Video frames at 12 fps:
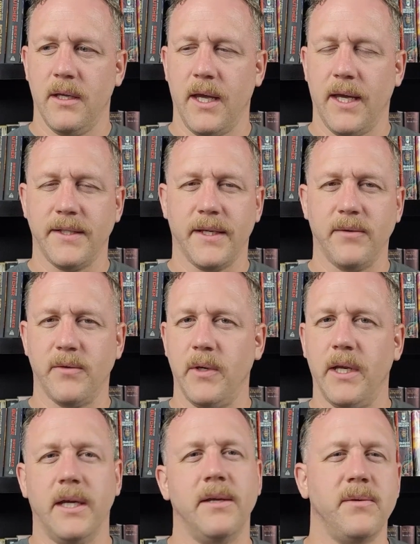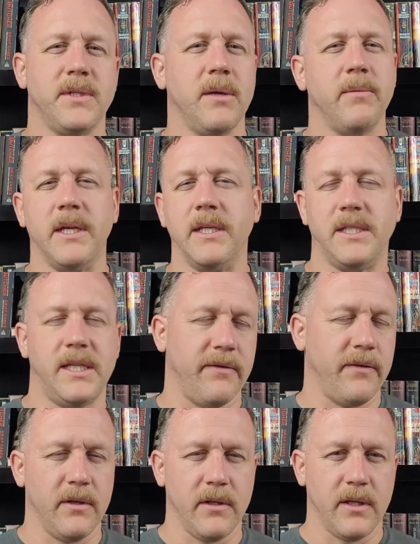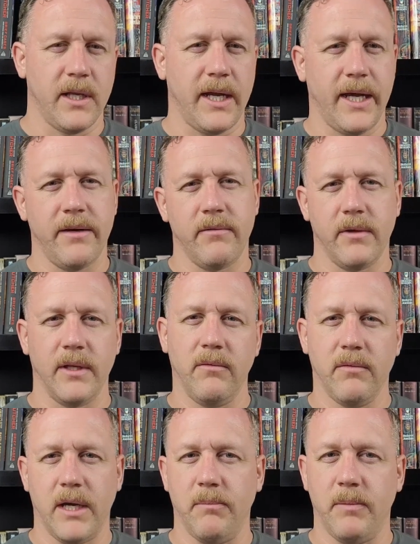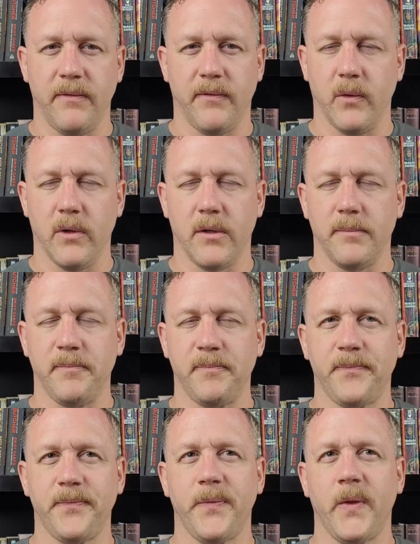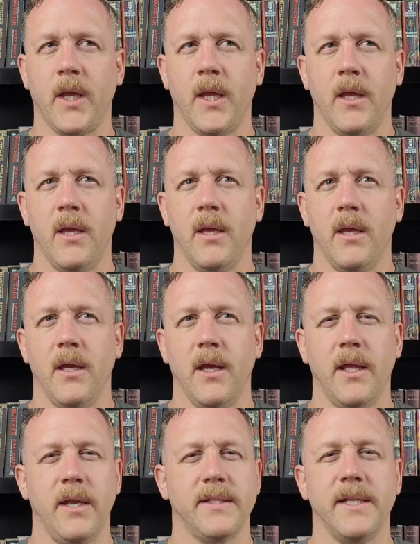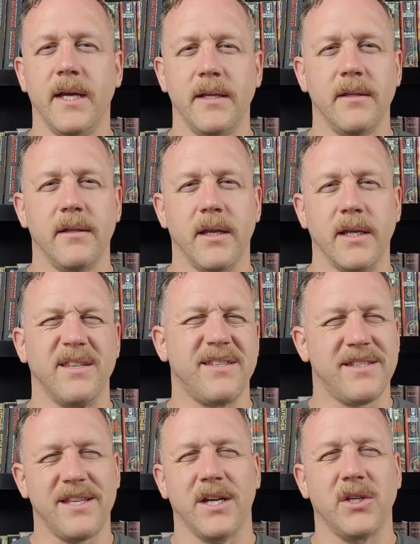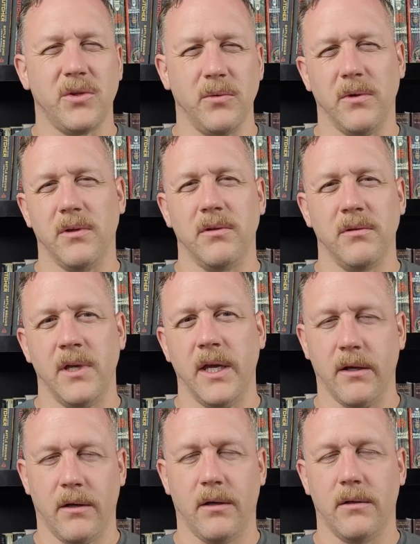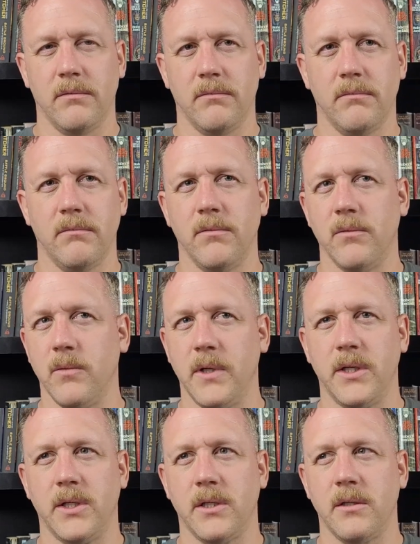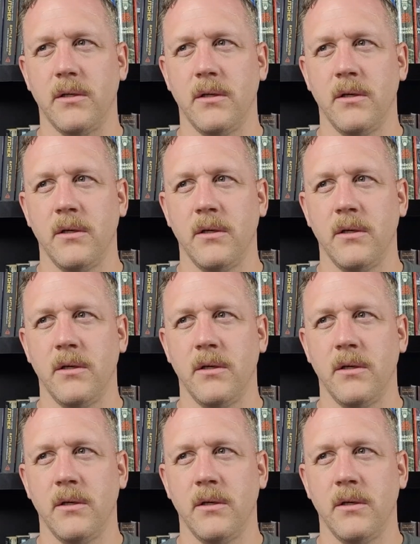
as I was reading it, it was something different that I hadn't really read before. And it's not sexual at all, which,